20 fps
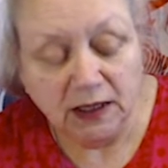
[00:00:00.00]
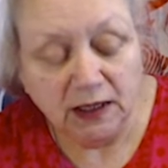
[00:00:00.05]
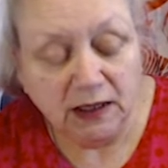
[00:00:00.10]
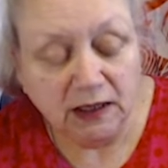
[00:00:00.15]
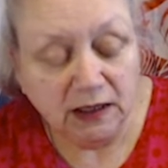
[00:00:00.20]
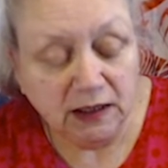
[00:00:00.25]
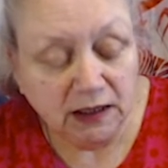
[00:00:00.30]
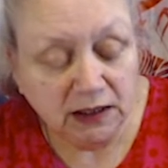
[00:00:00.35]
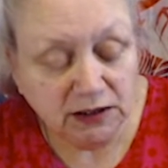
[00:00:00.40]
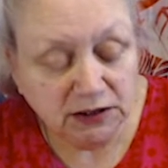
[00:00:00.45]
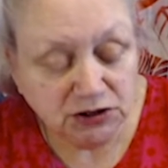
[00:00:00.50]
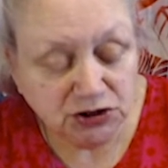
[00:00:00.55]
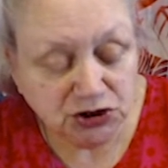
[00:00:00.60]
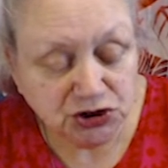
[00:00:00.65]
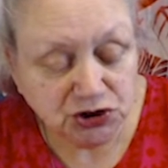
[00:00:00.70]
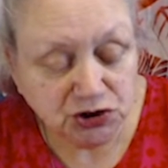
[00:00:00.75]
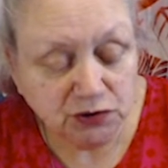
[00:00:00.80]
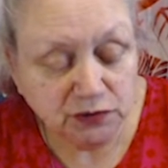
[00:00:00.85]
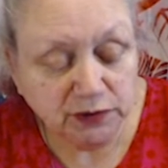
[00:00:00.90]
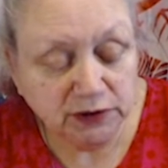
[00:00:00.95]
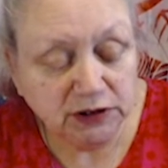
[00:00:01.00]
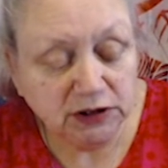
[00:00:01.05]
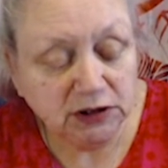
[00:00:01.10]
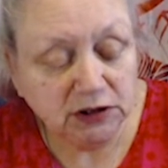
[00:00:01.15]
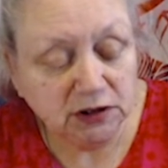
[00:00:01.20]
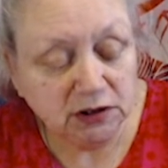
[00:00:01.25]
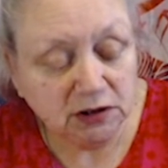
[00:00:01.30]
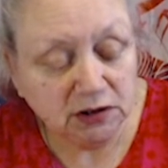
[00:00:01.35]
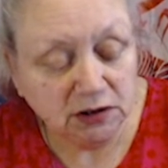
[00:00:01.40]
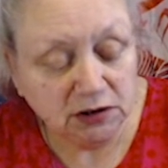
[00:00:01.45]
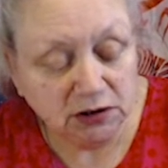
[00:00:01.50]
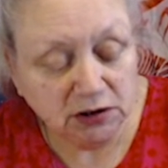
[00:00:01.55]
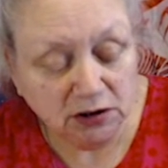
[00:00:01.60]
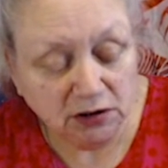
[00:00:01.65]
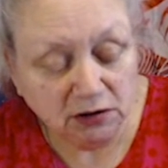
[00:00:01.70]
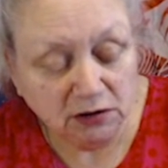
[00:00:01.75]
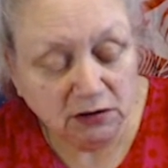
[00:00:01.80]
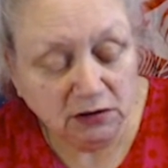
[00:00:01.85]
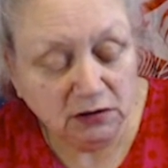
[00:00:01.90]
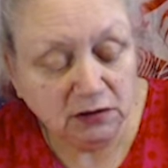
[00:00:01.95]
It's showing a
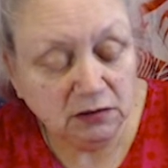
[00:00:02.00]
young